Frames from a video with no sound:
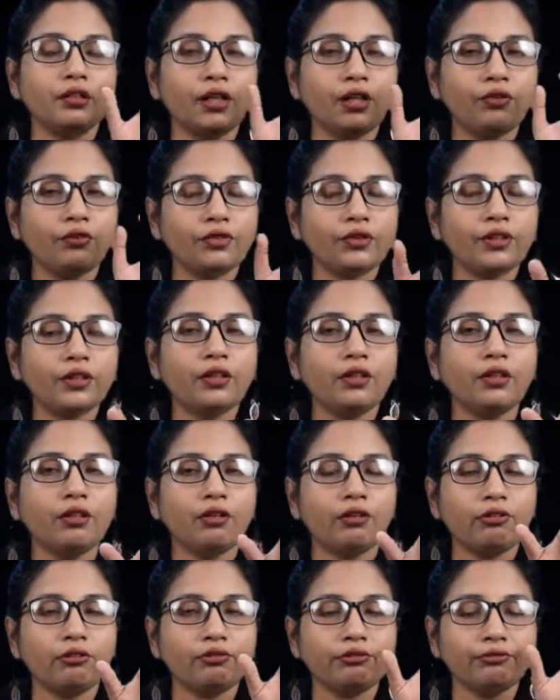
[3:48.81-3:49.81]
Council
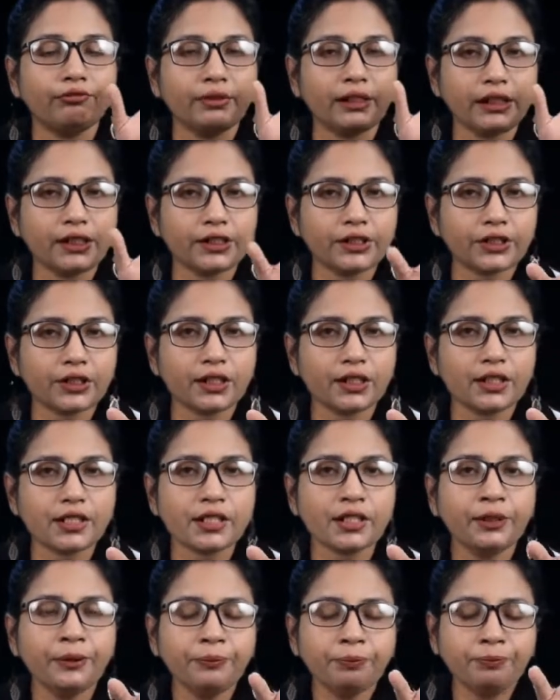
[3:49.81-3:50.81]
of Ministers.